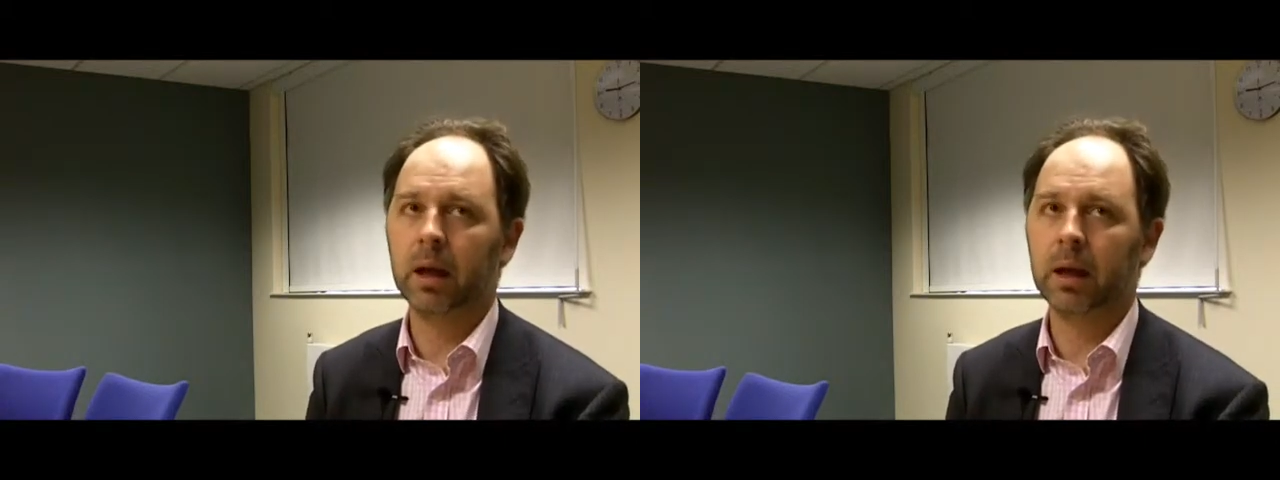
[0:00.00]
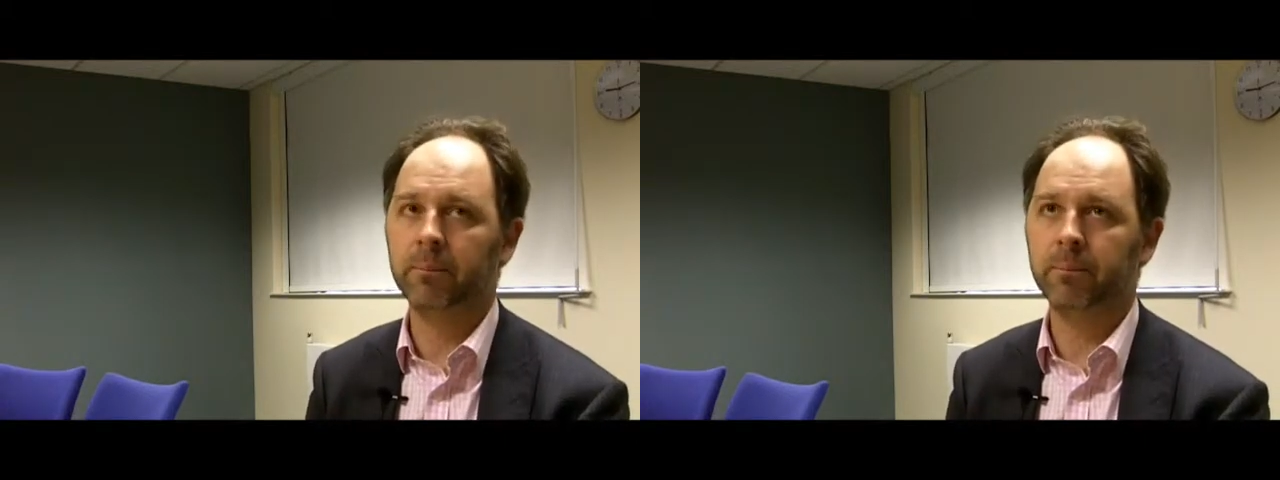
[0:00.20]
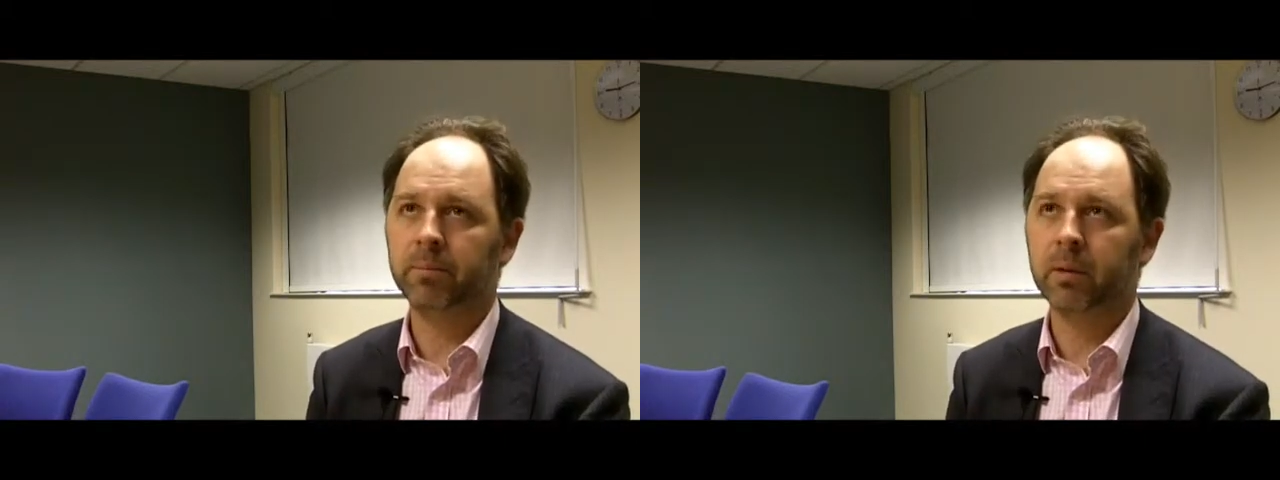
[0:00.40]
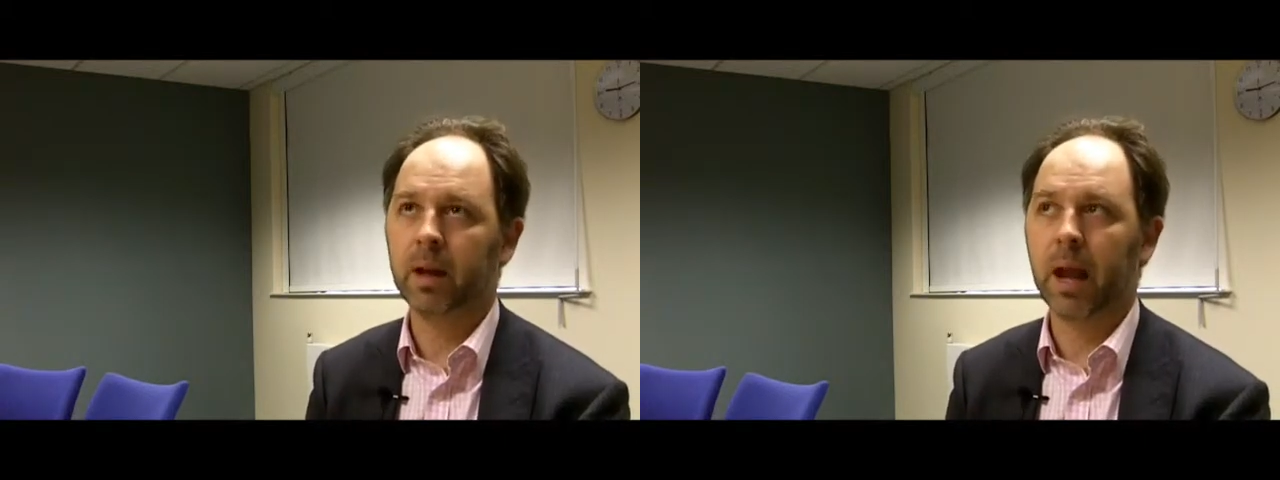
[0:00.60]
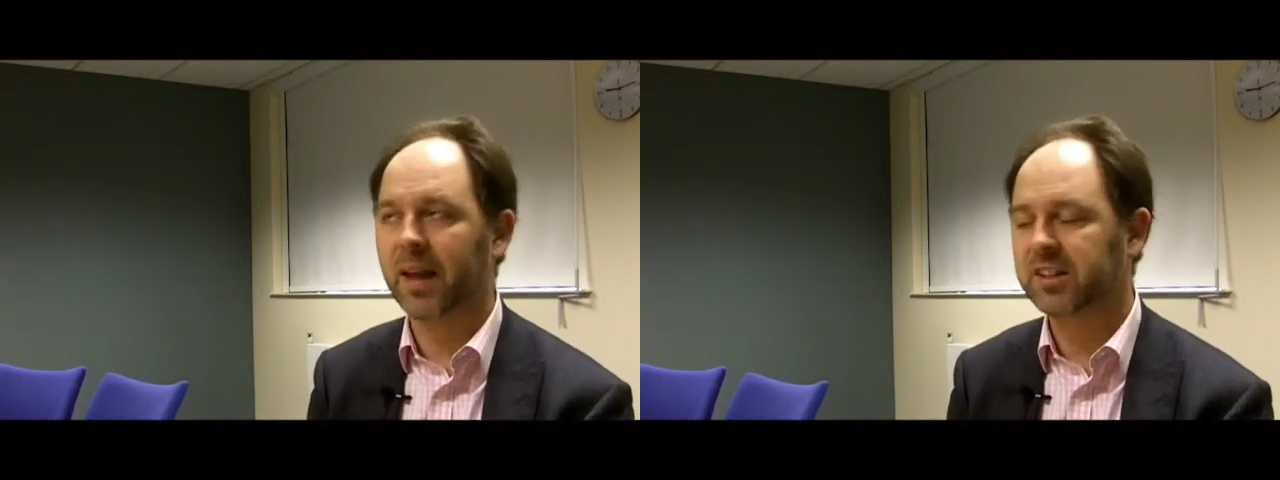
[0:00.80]
And
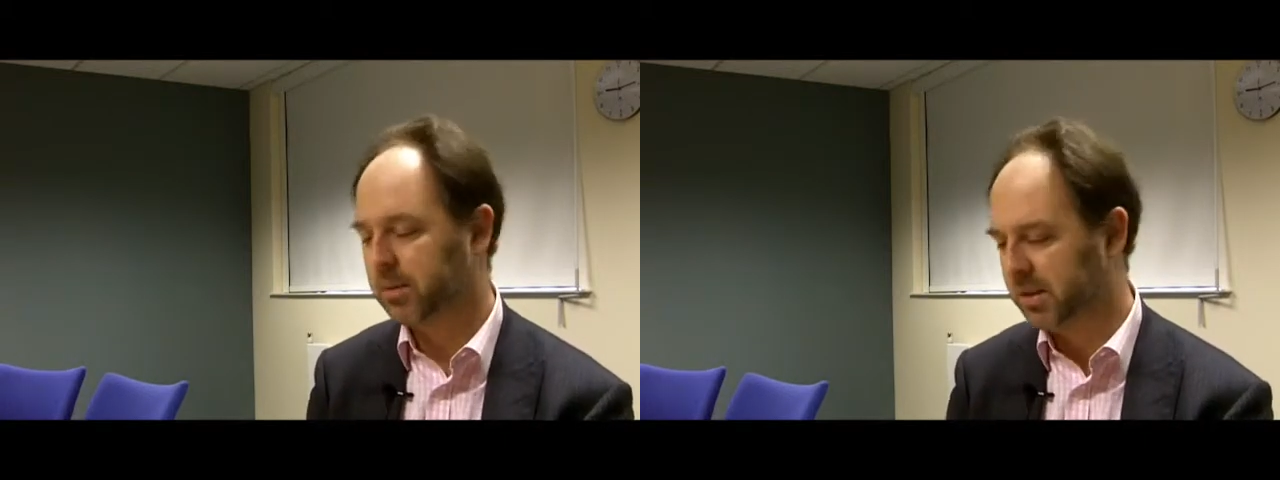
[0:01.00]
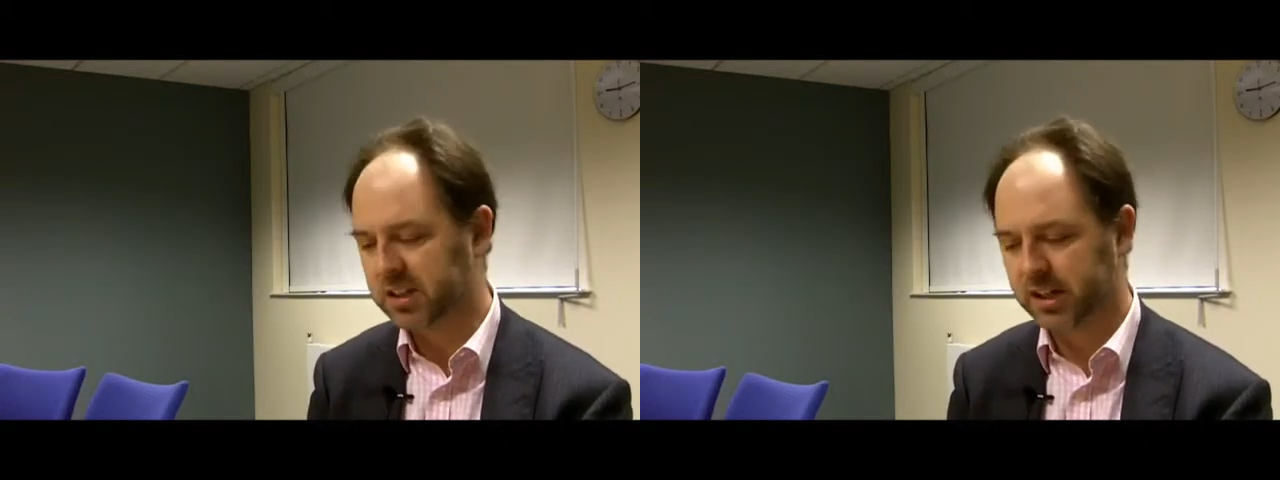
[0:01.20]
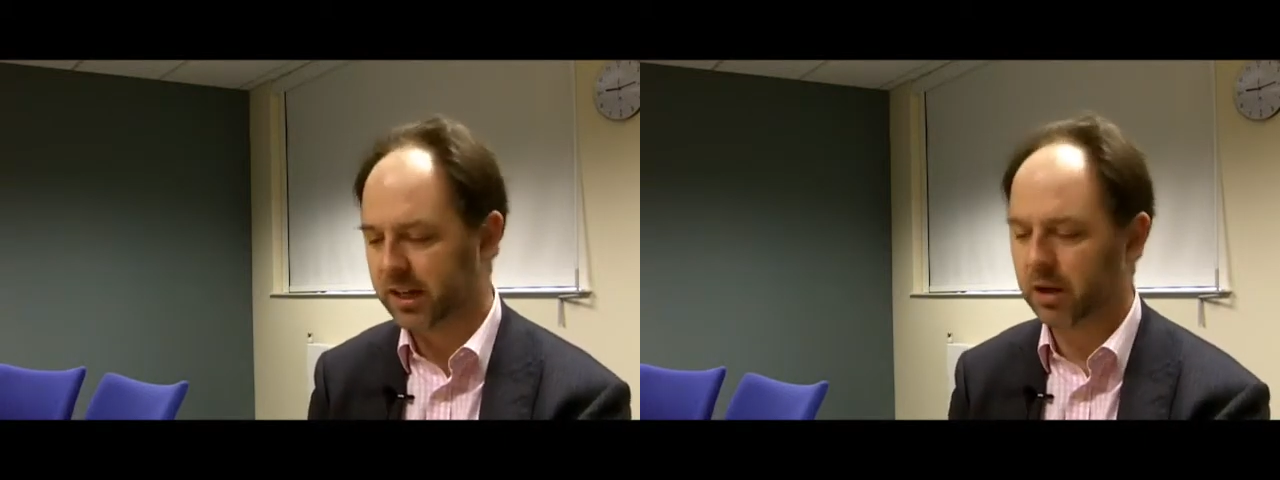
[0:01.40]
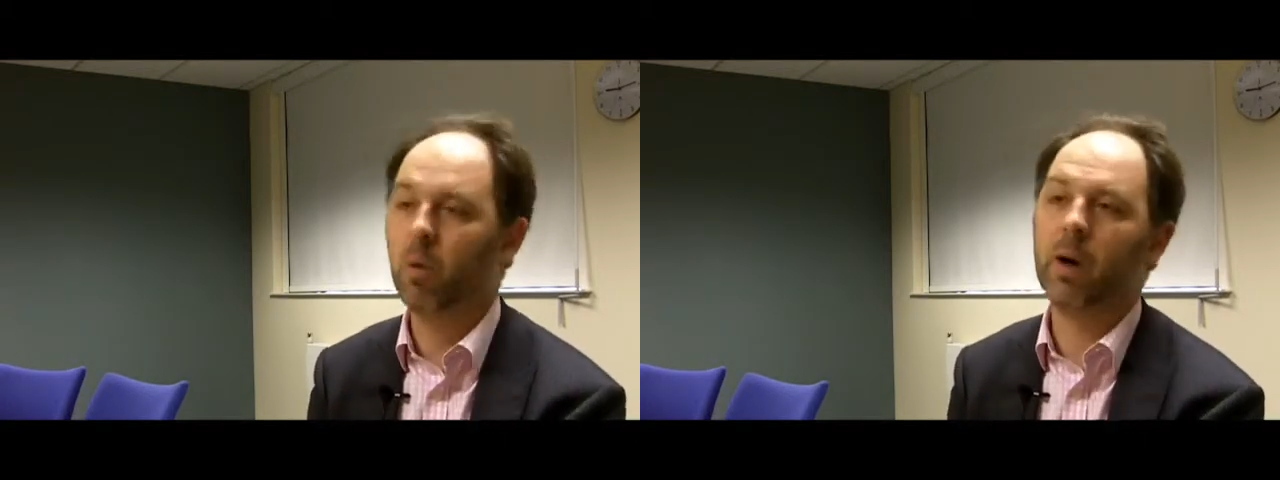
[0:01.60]
that's something that's going to take